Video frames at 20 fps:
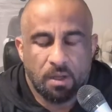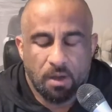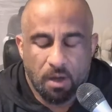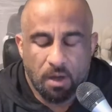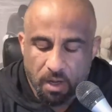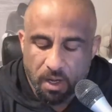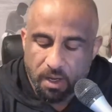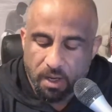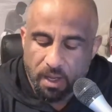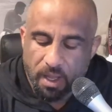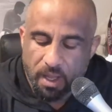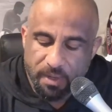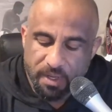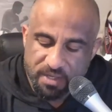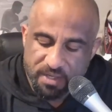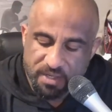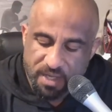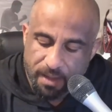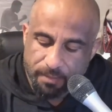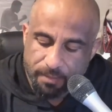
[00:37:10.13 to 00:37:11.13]
All right, how
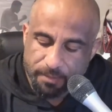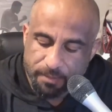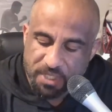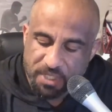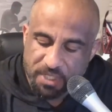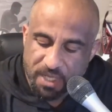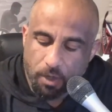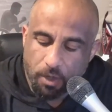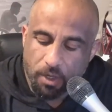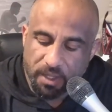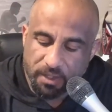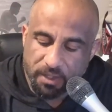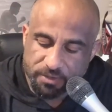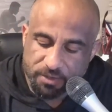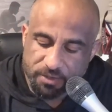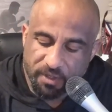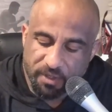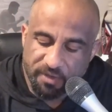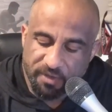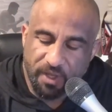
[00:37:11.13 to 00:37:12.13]
much time? Okay,
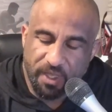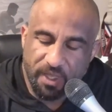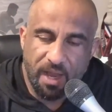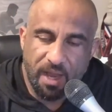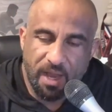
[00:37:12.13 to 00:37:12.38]
there's only fucking